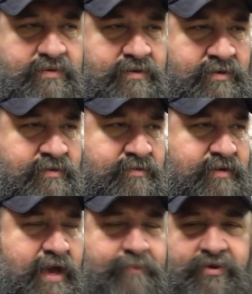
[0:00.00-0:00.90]
Yeah,
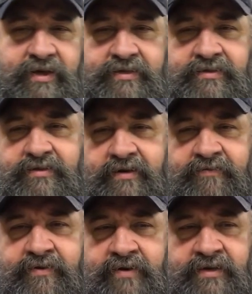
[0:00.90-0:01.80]
capsulating
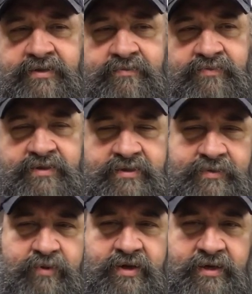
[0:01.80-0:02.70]
stuff and resin and
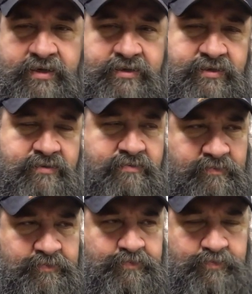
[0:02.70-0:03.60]
displays and
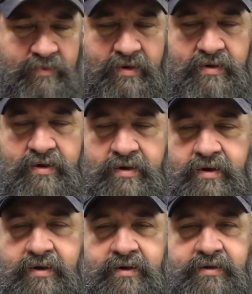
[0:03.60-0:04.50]

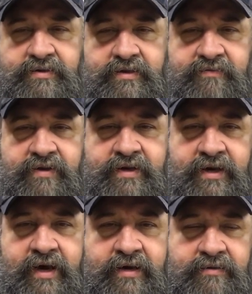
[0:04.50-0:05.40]
stuff like
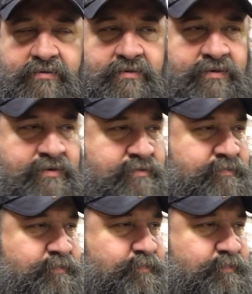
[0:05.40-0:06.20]
that. And uh,